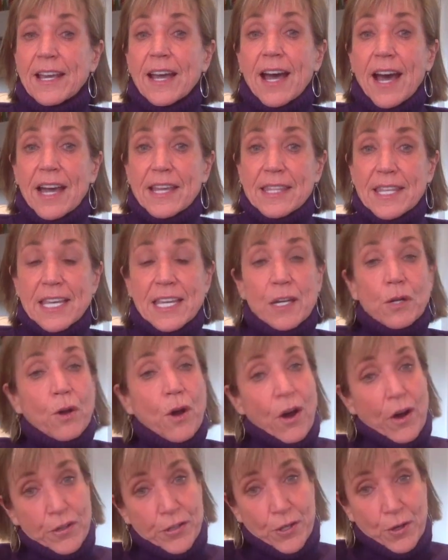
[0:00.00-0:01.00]
I think it'll
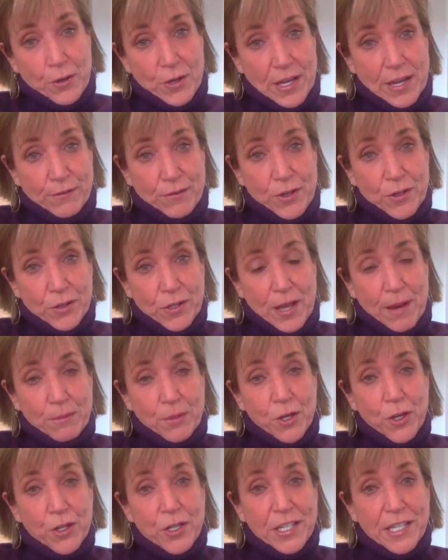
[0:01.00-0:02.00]
also give you some
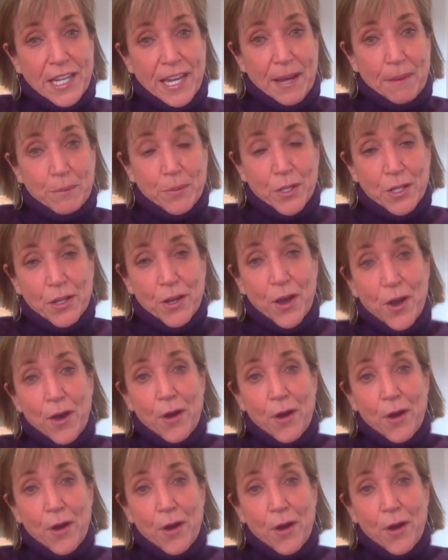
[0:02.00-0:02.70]
good tips